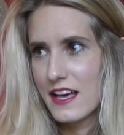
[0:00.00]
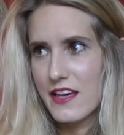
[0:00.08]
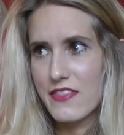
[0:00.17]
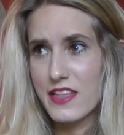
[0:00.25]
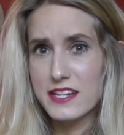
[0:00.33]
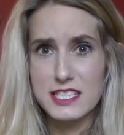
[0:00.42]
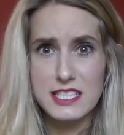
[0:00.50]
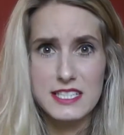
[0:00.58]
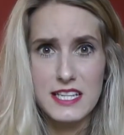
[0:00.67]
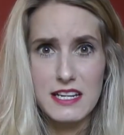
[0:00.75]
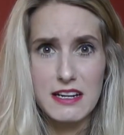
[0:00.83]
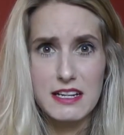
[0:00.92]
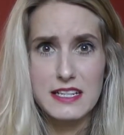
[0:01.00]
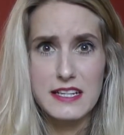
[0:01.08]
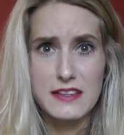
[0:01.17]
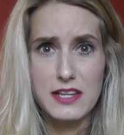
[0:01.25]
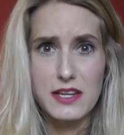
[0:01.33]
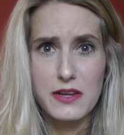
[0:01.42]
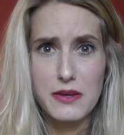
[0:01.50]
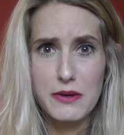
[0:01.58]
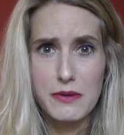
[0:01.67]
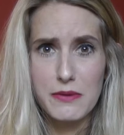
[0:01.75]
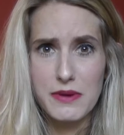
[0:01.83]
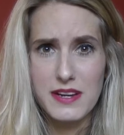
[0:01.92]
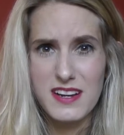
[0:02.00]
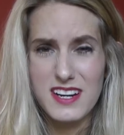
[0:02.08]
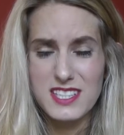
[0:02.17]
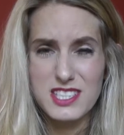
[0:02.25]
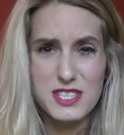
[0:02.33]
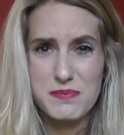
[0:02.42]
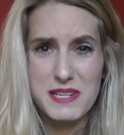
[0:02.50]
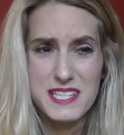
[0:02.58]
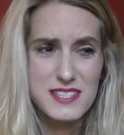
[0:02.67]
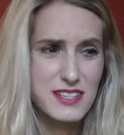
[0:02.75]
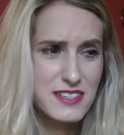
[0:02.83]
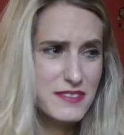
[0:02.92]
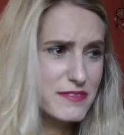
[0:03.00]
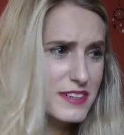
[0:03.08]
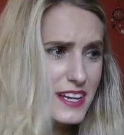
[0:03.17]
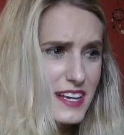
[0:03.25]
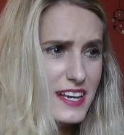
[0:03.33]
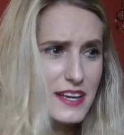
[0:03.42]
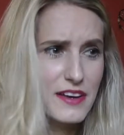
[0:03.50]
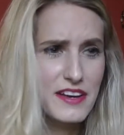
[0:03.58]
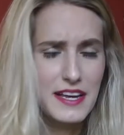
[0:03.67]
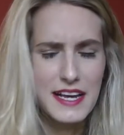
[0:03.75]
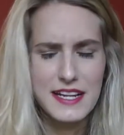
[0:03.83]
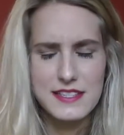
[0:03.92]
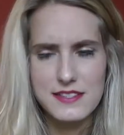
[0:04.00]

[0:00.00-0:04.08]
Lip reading: And then she said, I need the loo. And I'd just been, so I didn't feel like I'd go again.